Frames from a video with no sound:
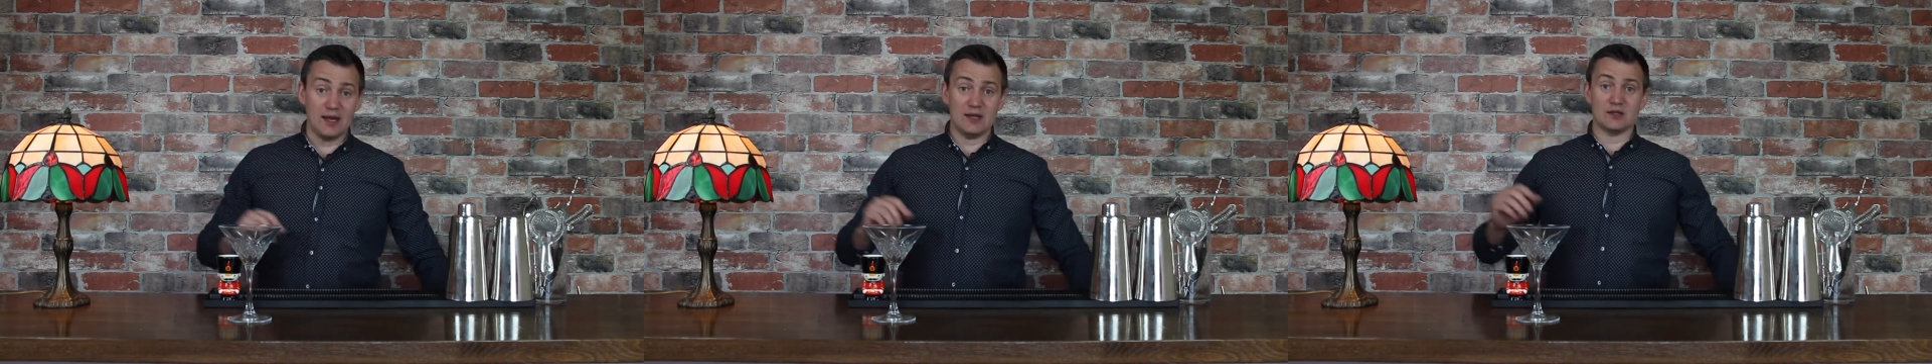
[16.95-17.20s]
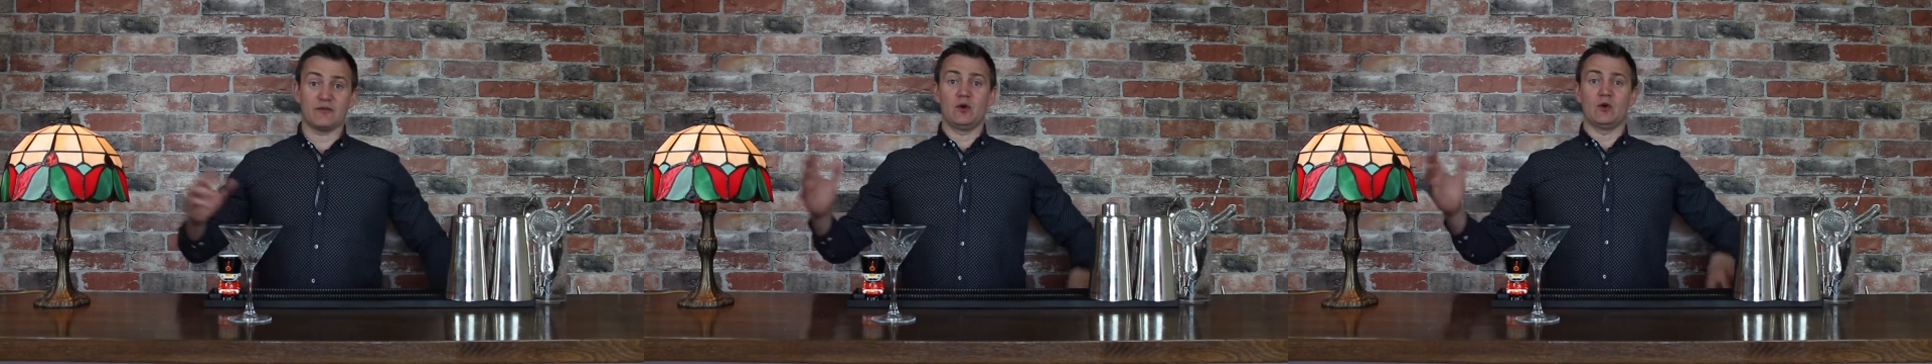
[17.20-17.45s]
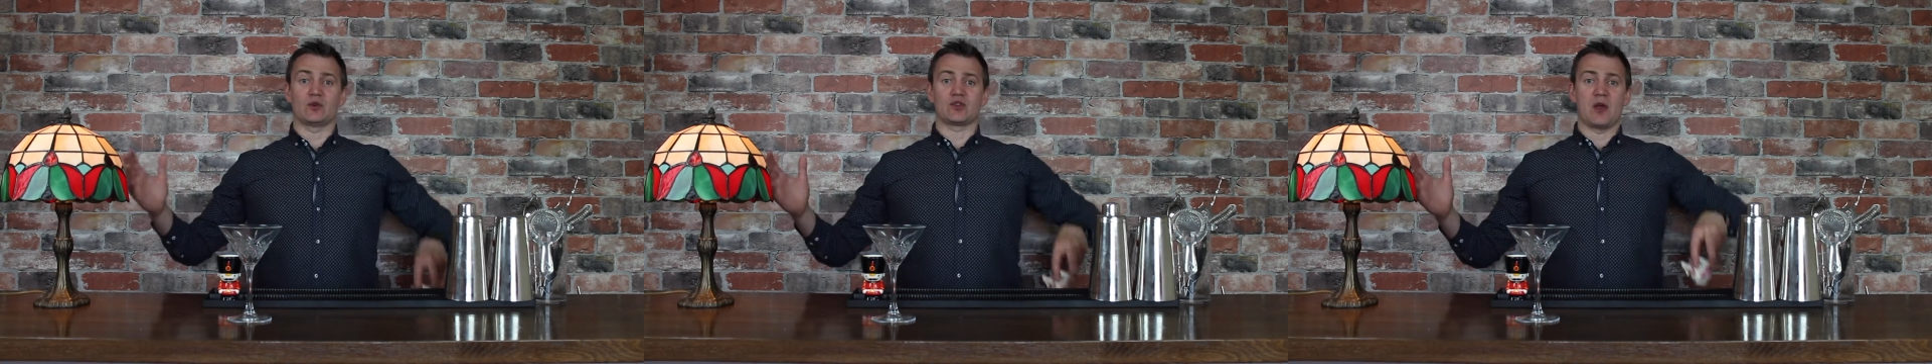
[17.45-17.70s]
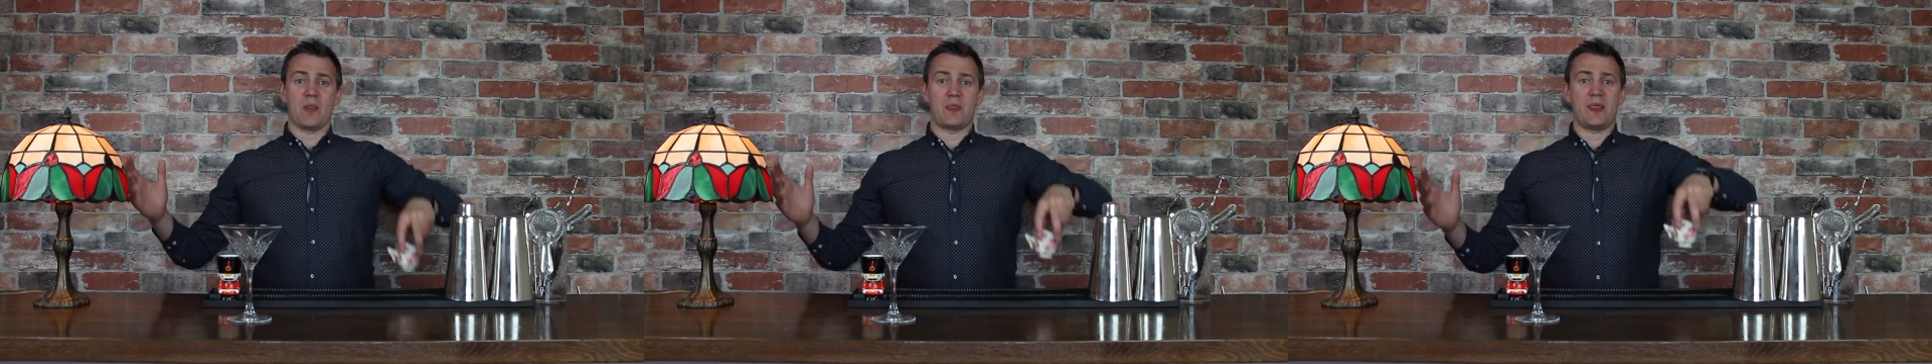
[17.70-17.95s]
is of
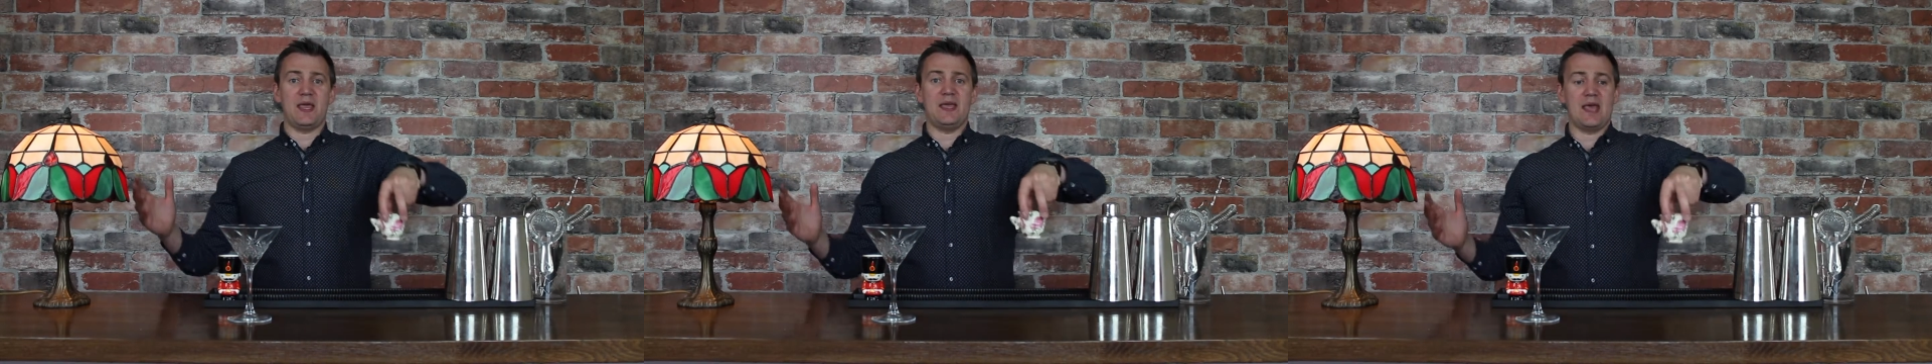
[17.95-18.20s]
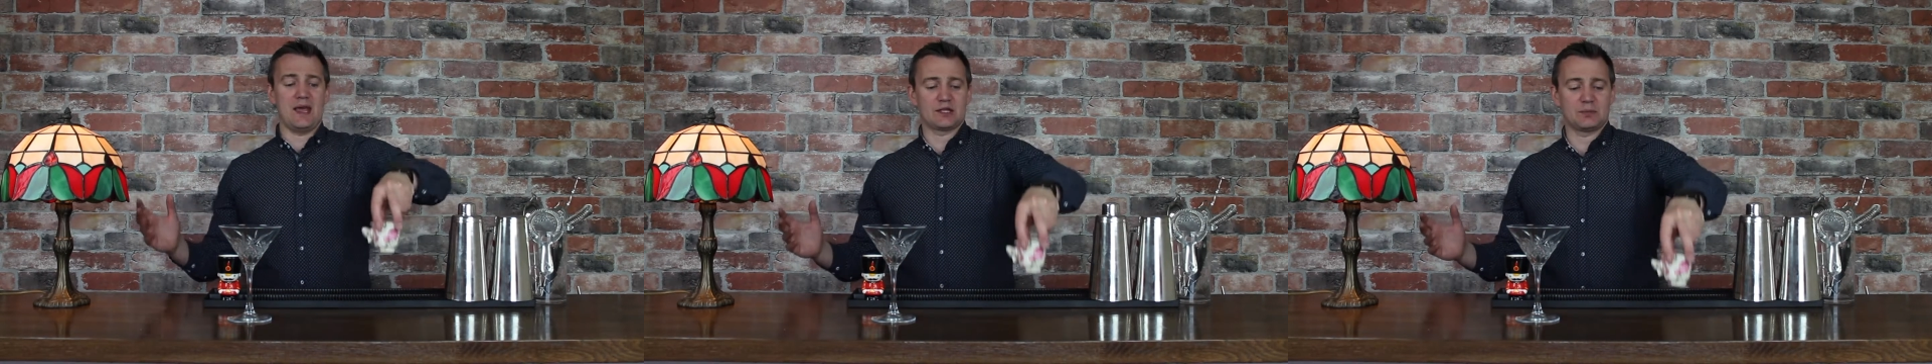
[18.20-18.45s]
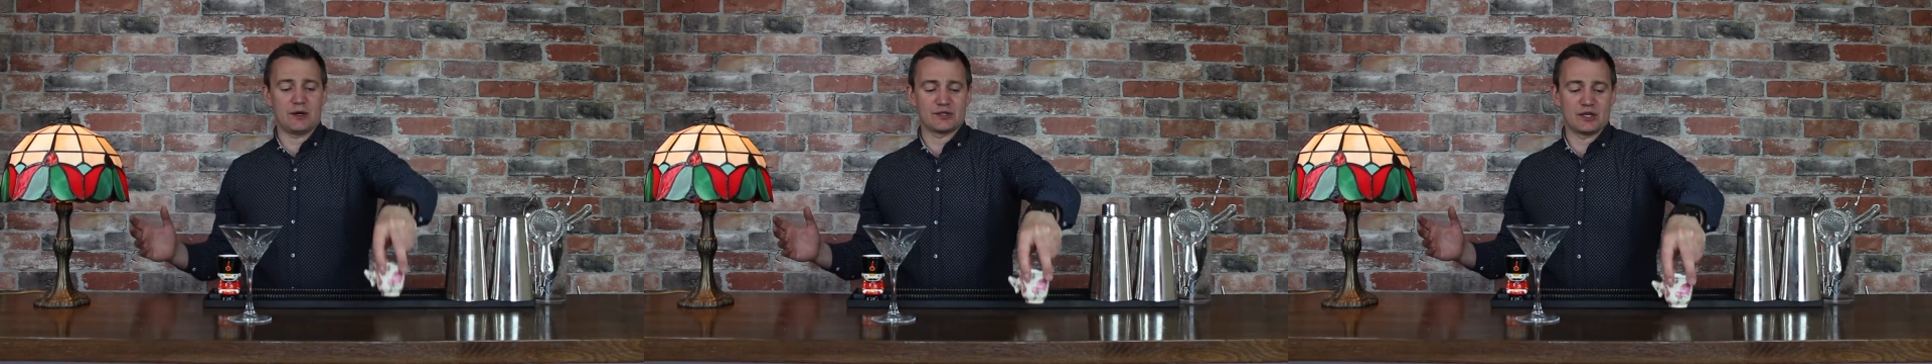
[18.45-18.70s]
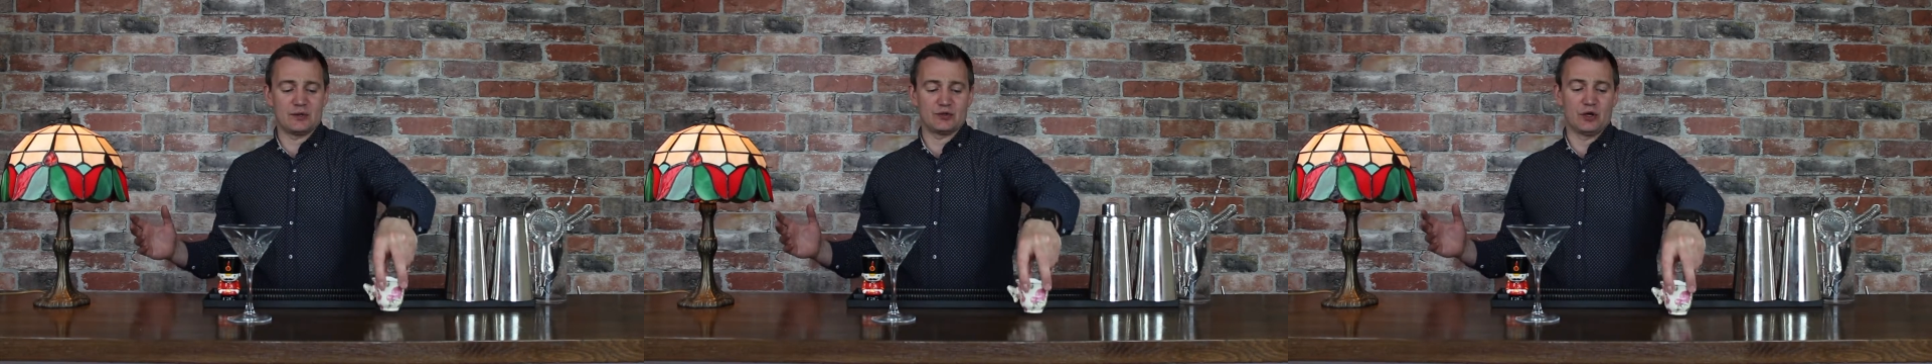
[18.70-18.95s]
course the
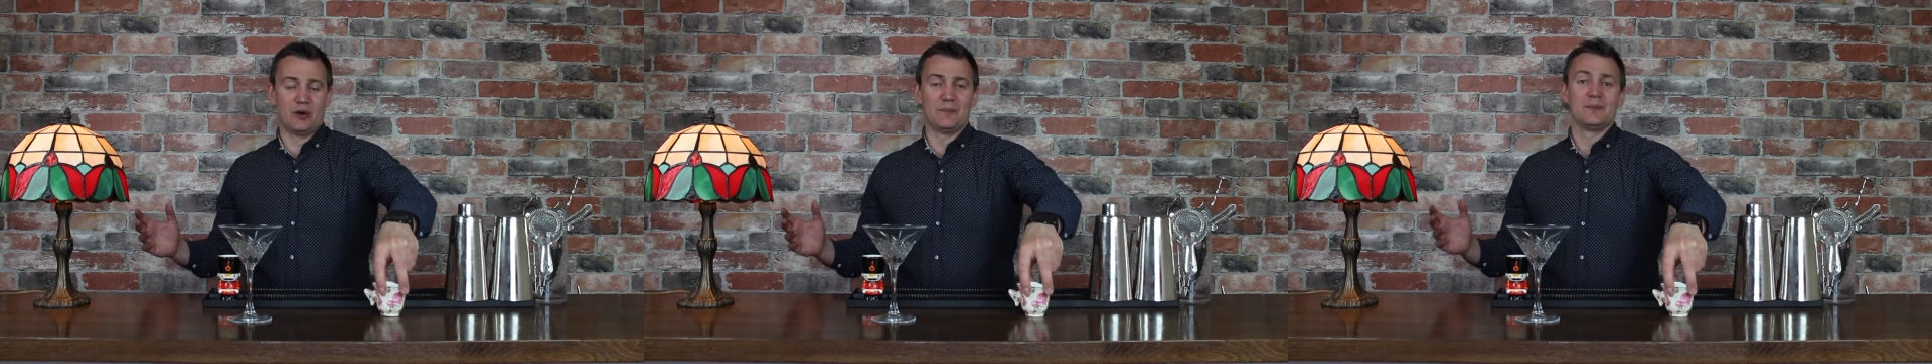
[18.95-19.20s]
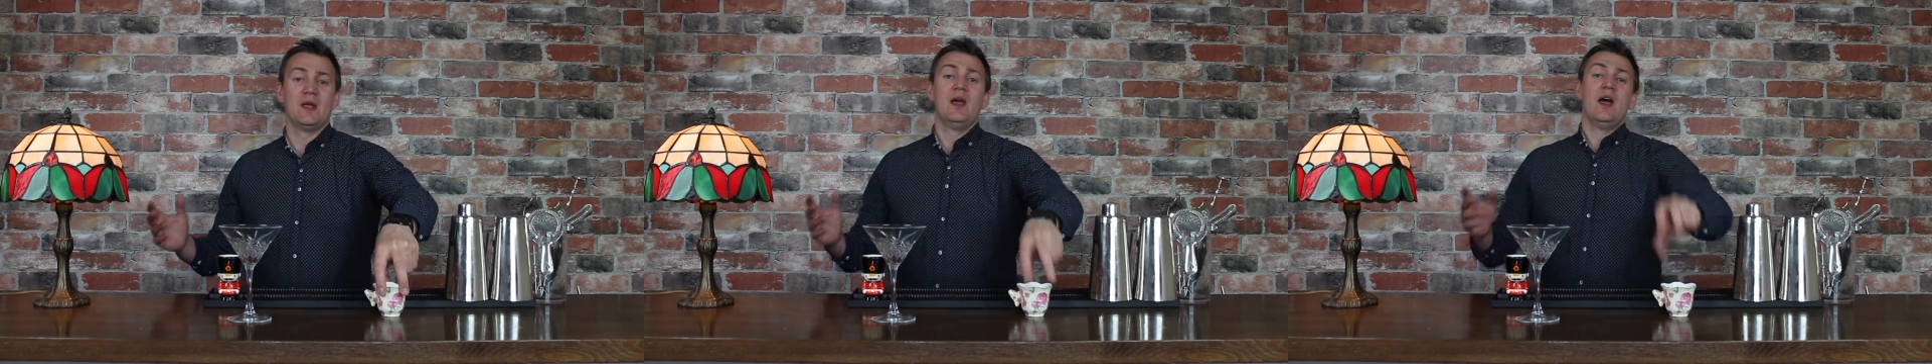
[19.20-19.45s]
espresso shot.